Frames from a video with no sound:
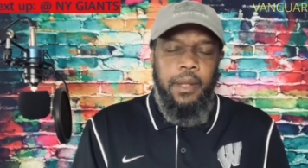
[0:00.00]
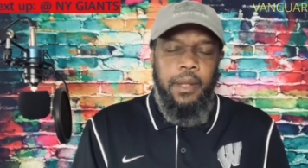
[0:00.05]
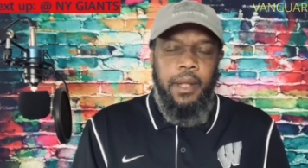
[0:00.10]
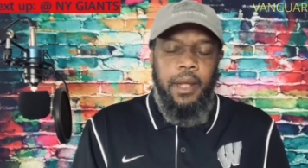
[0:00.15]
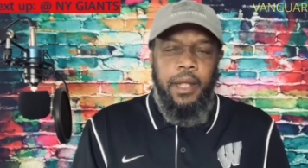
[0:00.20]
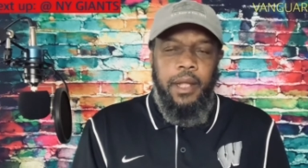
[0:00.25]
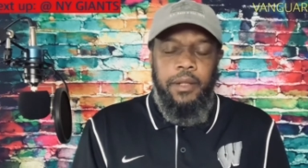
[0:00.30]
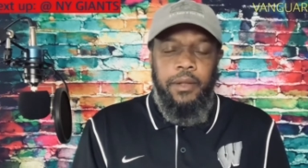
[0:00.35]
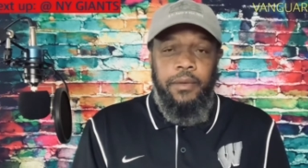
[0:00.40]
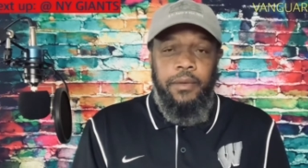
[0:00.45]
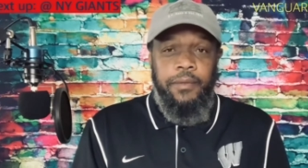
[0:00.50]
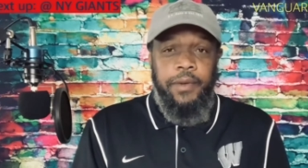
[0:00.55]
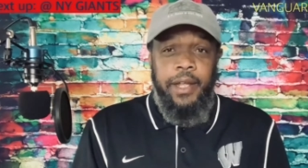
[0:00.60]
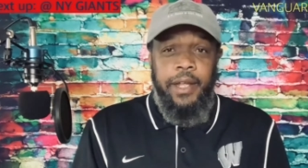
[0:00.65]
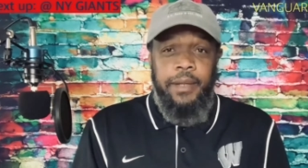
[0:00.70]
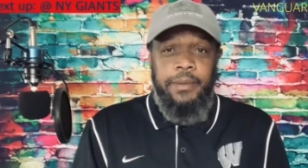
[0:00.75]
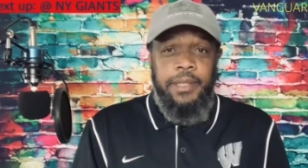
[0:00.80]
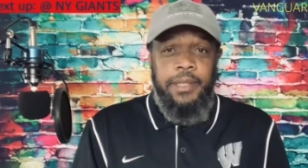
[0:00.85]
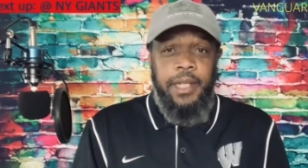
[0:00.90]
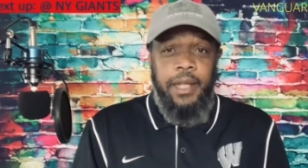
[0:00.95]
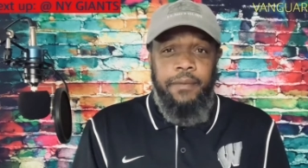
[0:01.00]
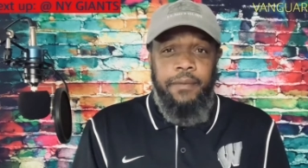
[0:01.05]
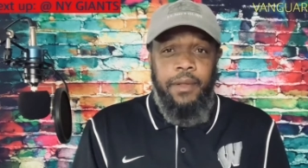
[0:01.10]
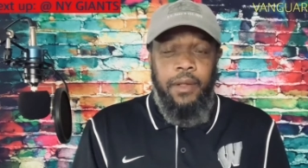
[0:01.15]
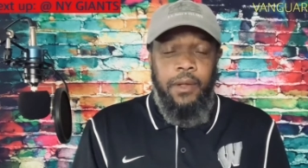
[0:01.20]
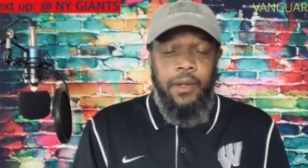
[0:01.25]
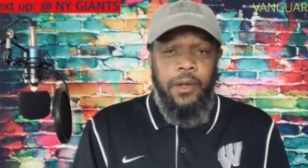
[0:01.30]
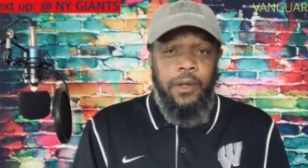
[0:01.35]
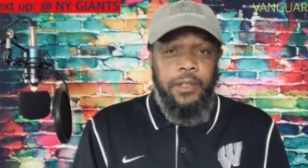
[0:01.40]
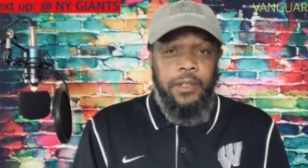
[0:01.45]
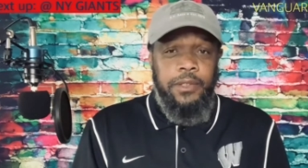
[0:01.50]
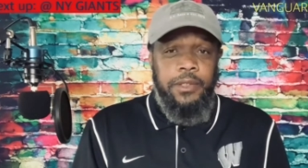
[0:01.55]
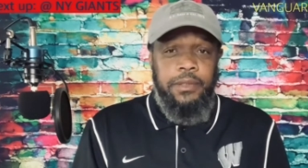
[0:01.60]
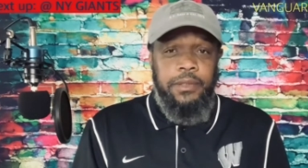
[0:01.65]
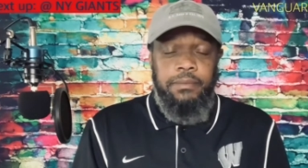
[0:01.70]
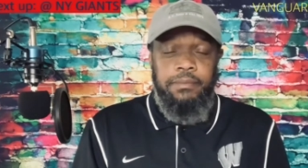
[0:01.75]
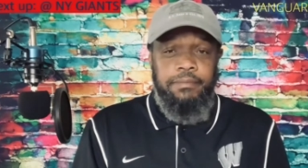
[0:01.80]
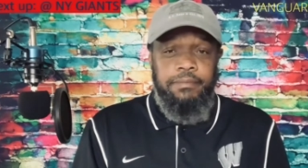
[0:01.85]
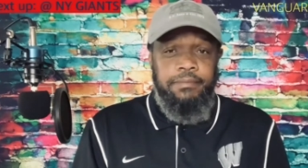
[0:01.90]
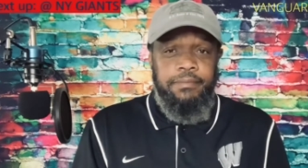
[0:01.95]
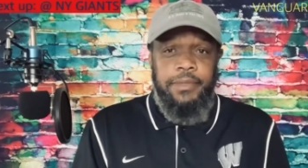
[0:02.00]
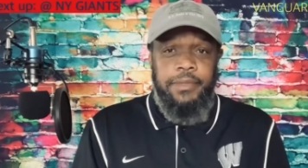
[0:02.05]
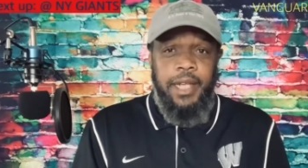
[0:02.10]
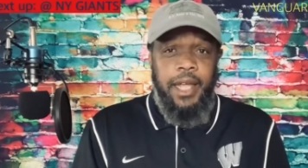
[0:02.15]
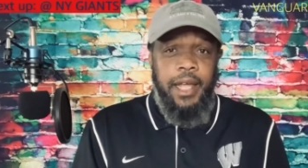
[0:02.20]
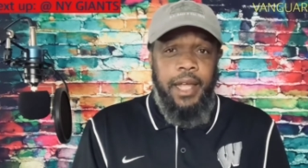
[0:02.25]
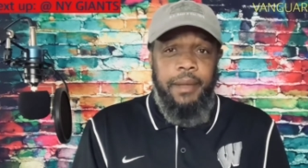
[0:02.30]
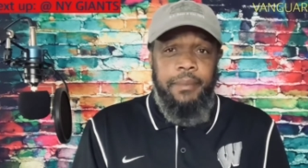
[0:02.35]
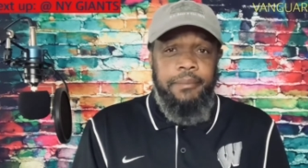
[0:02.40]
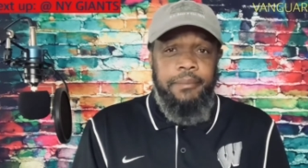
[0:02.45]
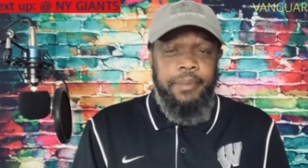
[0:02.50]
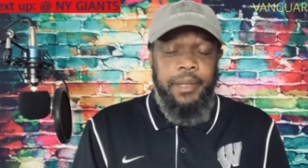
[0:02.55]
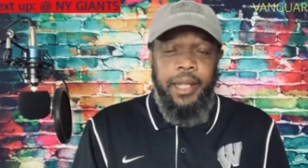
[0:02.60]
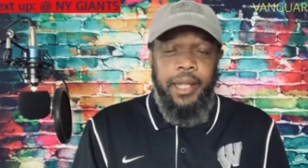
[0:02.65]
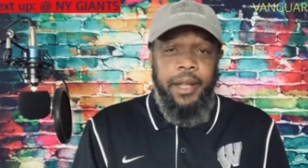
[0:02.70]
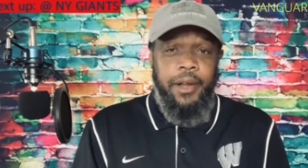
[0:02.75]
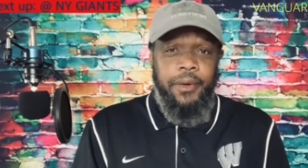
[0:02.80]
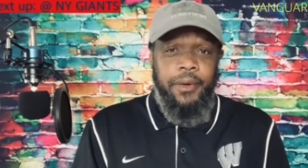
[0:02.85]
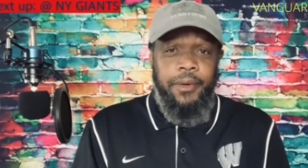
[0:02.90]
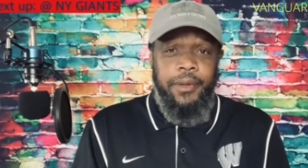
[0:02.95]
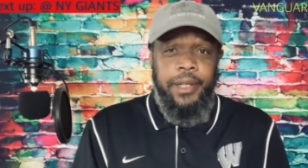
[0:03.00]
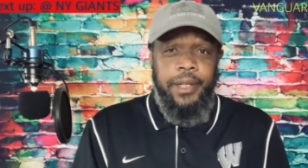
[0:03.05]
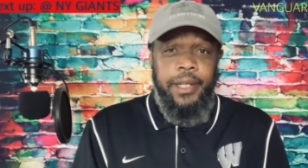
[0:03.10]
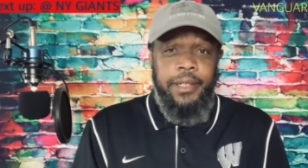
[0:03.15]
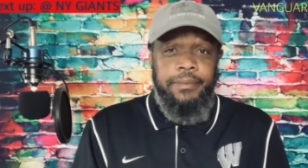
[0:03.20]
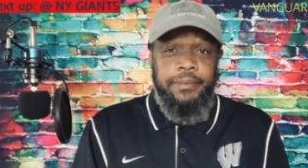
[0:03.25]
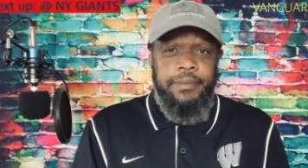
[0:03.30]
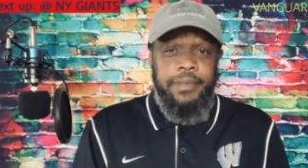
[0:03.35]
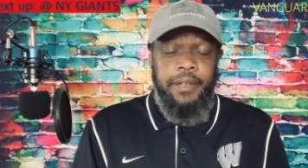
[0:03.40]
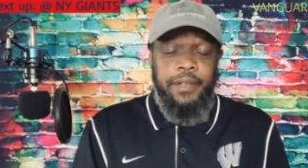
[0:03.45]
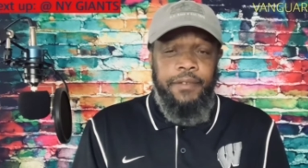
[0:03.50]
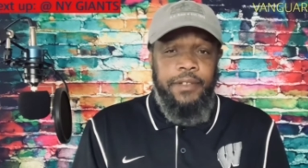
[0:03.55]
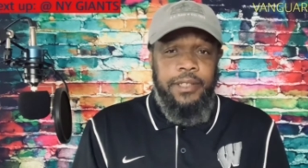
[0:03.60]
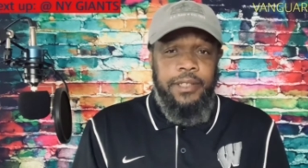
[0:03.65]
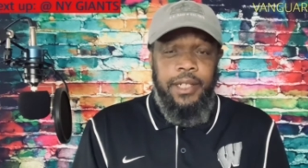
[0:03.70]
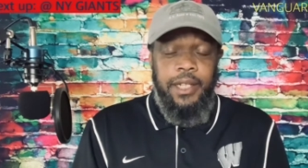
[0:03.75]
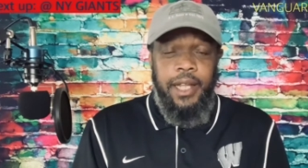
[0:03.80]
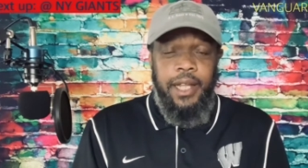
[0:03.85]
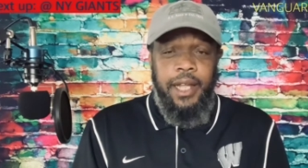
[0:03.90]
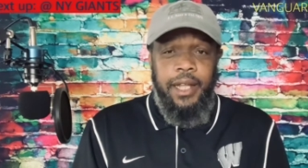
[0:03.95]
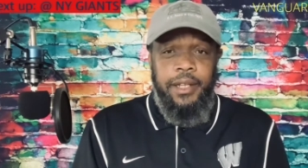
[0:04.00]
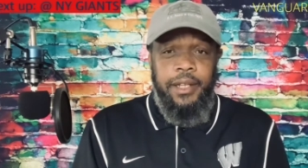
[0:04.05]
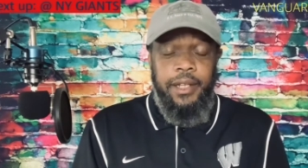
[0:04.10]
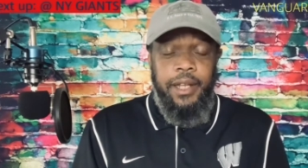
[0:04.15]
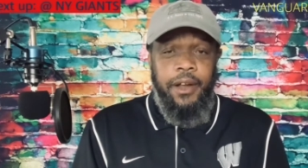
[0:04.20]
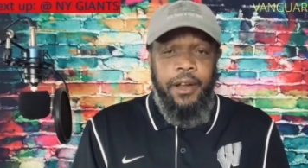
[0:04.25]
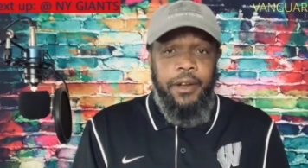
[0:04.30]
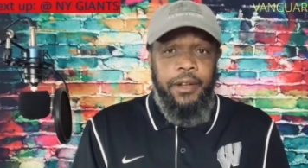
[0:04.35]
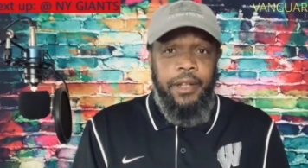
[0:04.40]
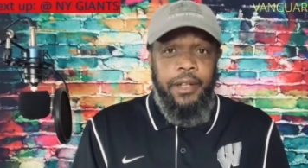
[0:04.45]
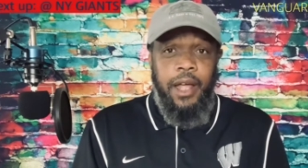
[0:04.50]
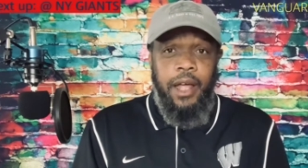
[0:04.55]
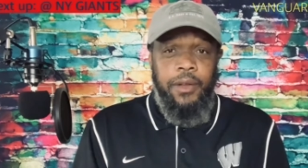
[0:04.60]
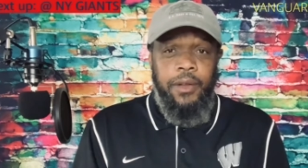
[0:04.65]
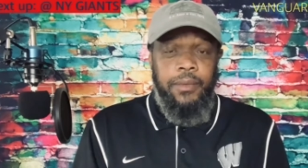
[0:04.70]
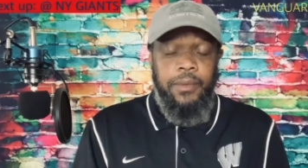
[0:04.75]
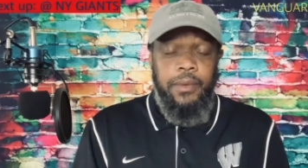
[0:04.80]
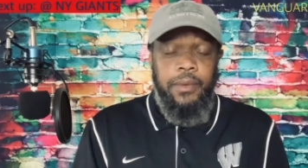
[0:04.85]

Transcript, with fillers: I know the Rams have an all time player on their defensive line in Aaron Donald.